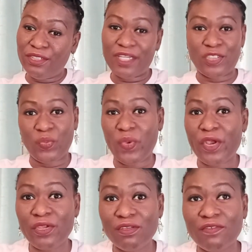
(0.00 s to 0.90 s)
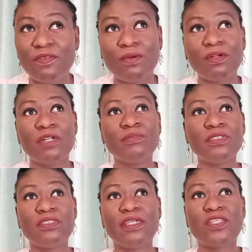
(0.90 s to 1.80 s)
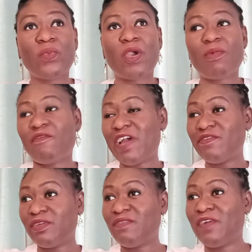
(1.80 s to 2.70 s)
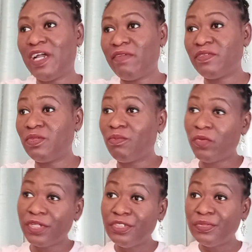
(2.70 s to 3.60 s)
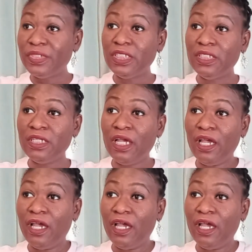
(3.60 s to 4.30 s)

you have to wear uniforms, you have to wake up at 5:45, you have to do morning duty,